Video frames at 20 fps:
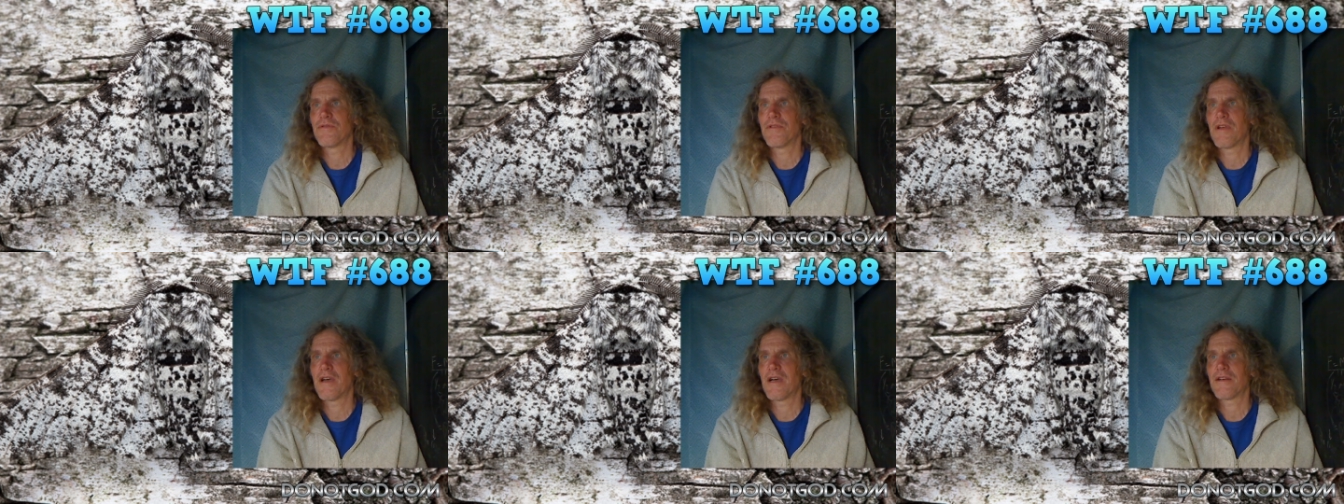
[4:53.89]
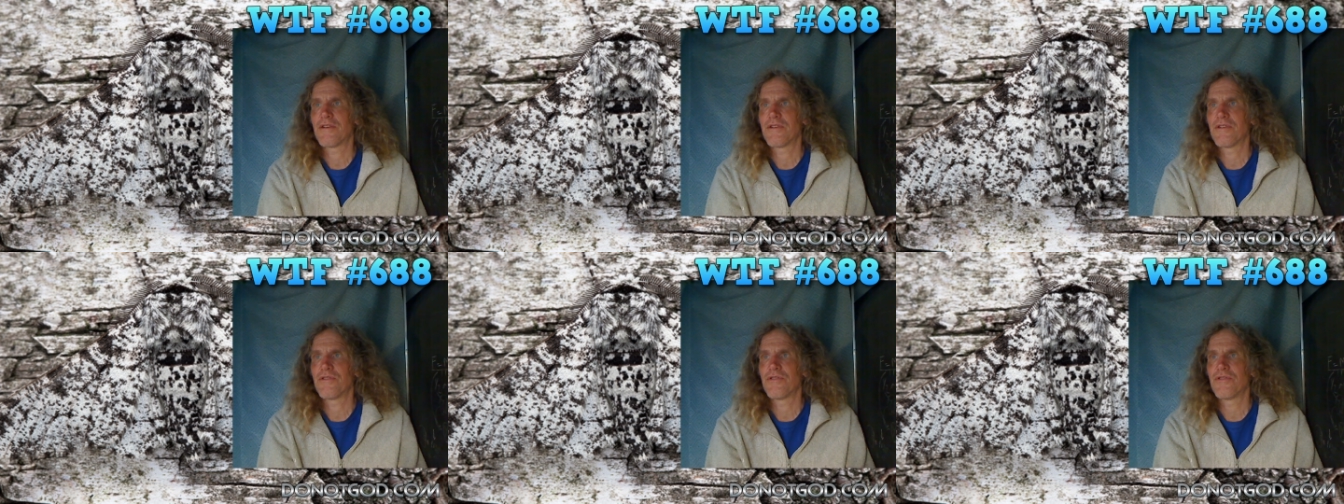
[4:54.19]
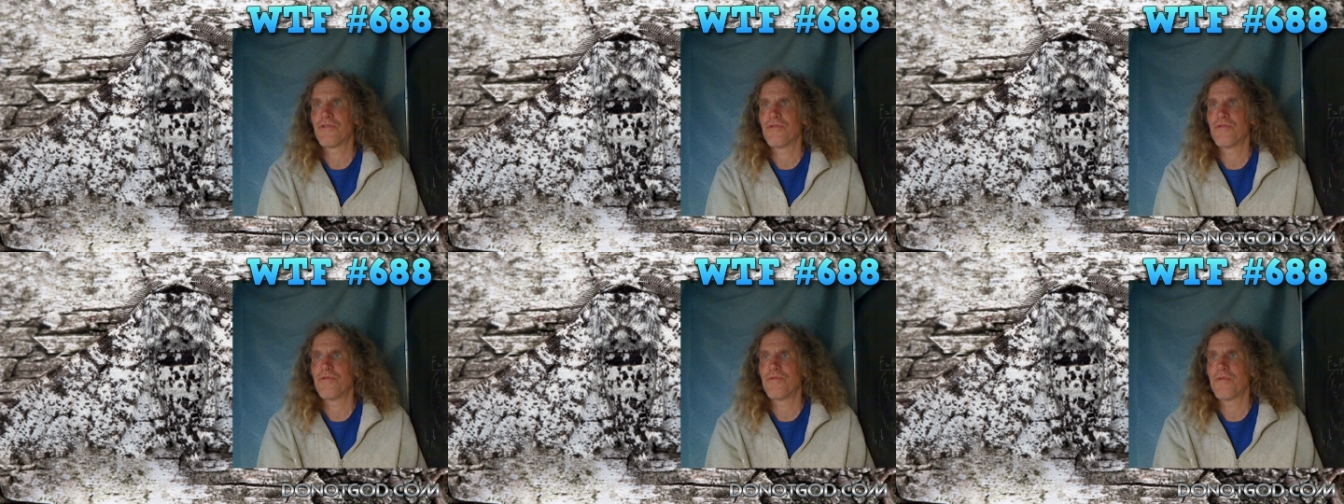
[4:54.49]
to not
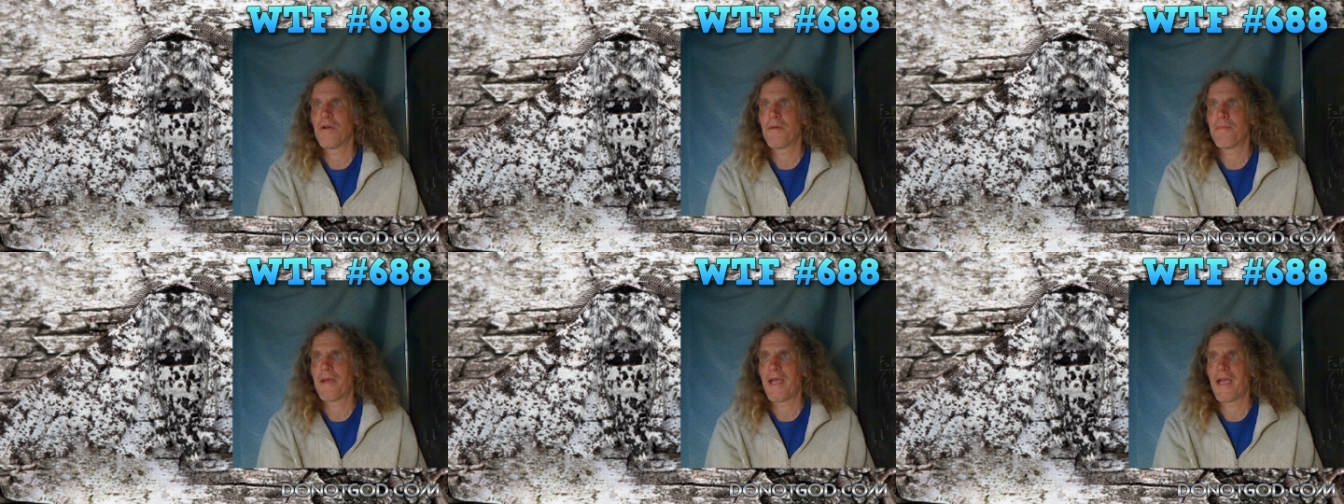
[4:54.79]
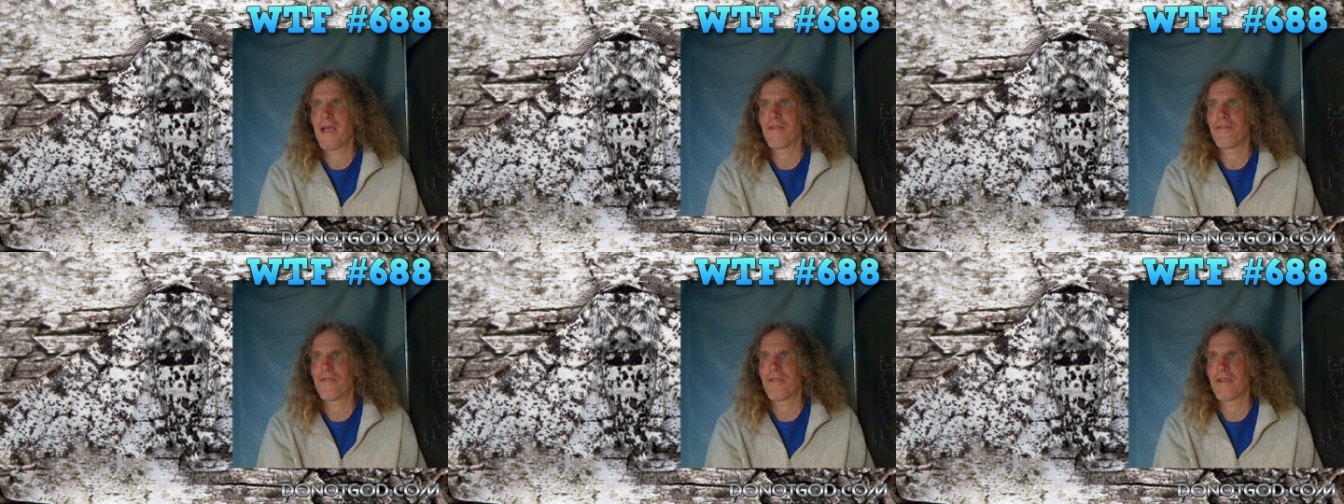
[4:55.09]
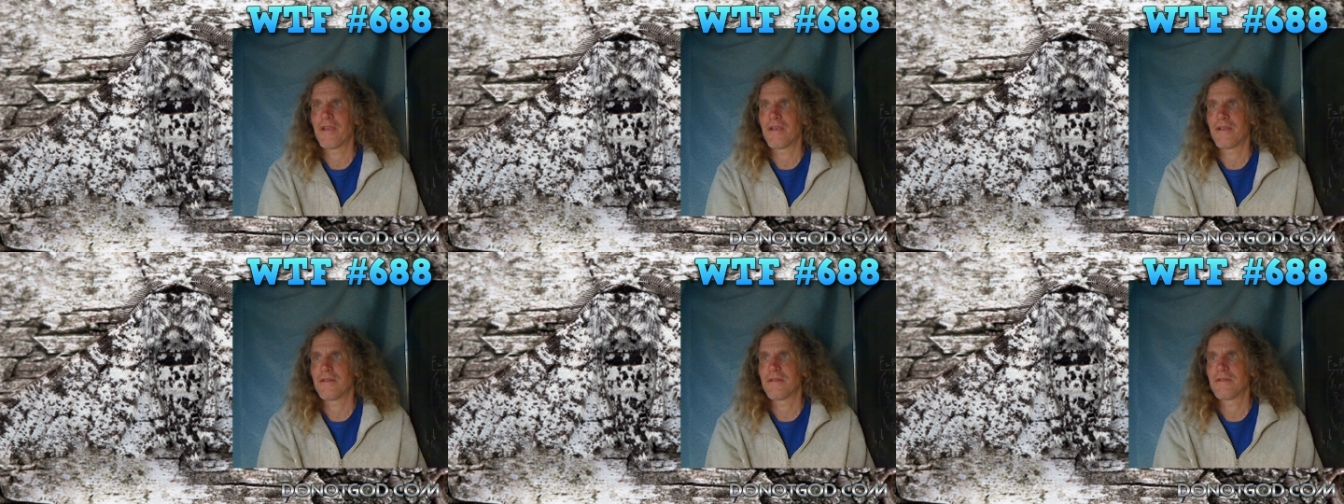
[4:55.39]
do bad
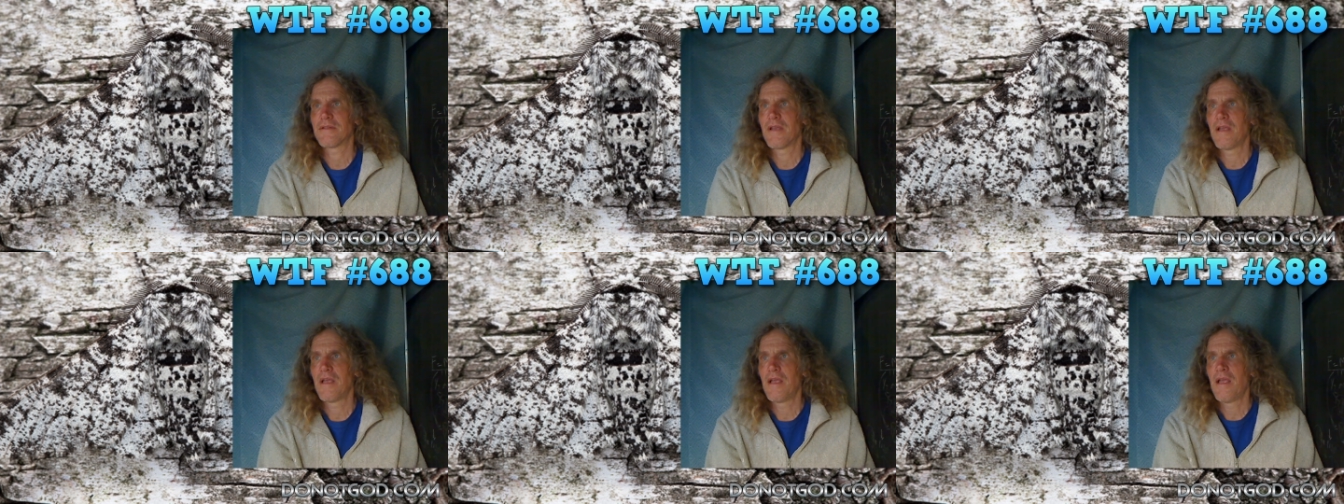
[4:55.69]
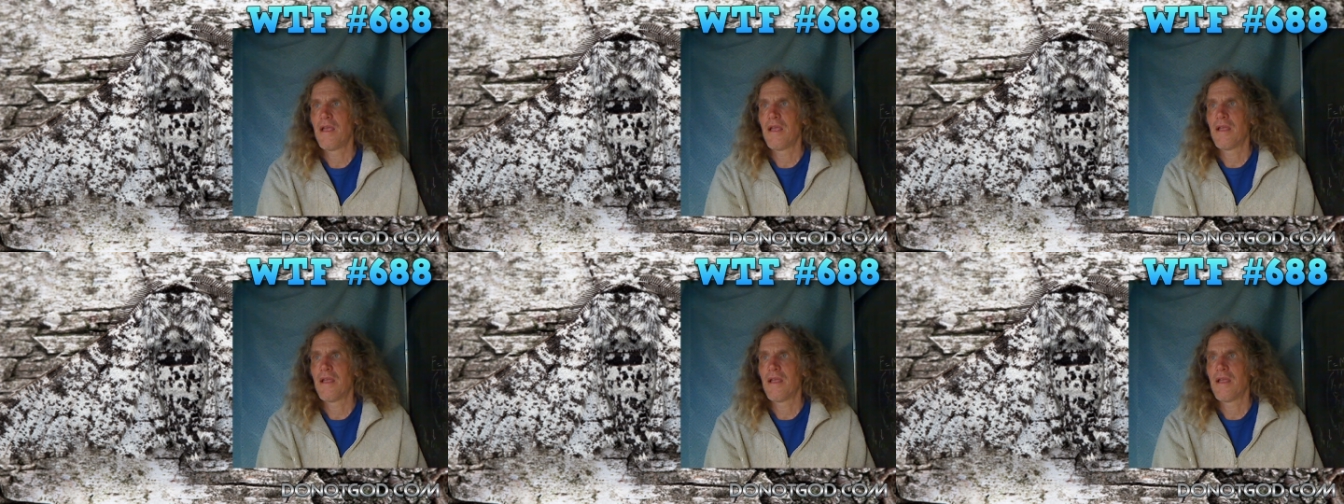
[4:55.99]
things.